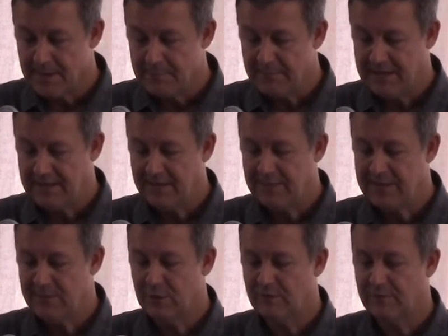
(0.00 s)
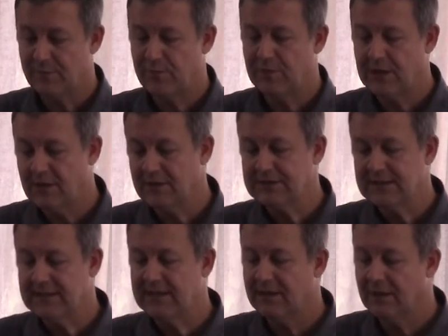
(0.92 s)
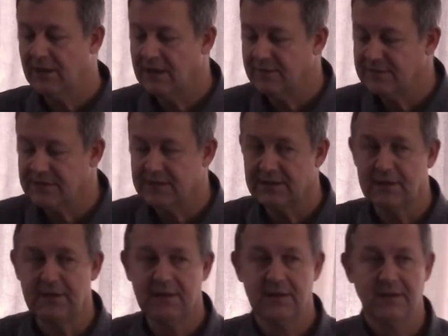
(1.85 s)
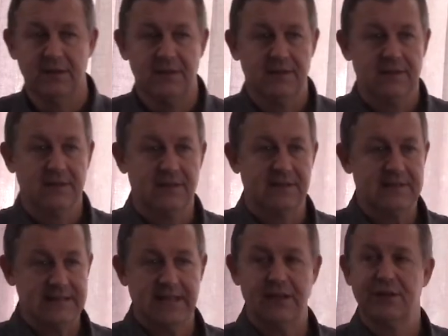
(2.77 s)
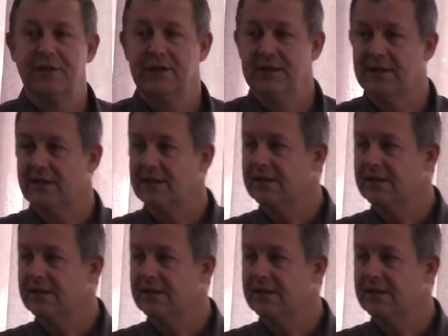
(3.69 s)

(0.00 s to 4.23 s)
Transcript: May that be more of a priority in our lives in this next year.